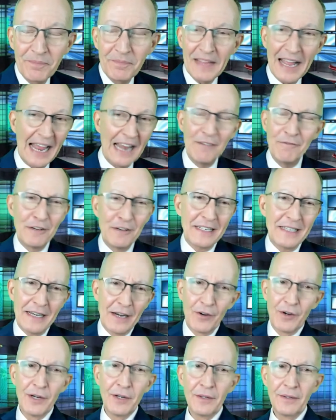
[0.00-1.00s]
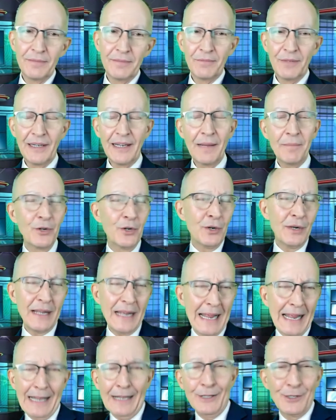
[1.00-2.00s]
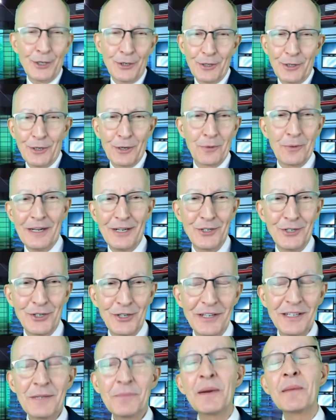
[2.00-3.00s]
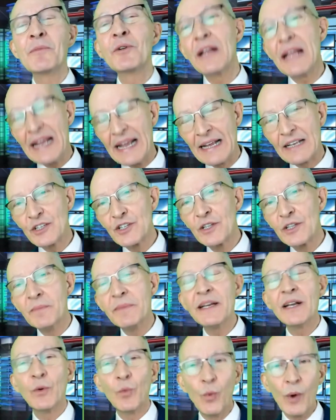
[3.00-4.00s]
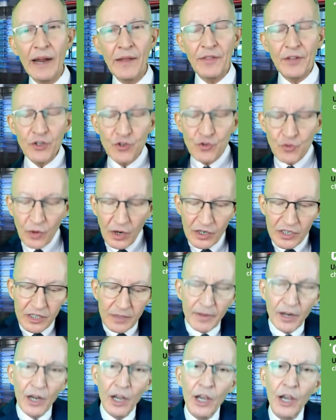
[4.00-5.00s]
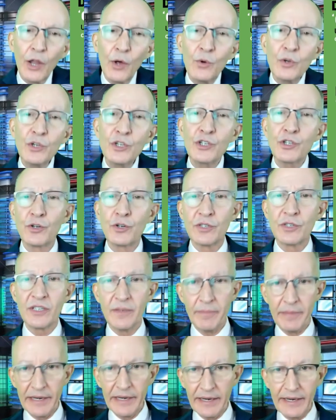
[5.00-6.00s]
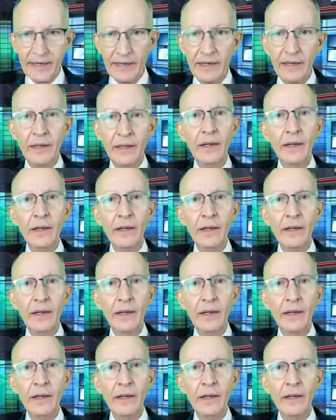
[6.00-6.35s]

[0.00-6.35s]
adversarial. Well, I'm going to answer their questions, but I'm going to answer them in a way that draws them closer to me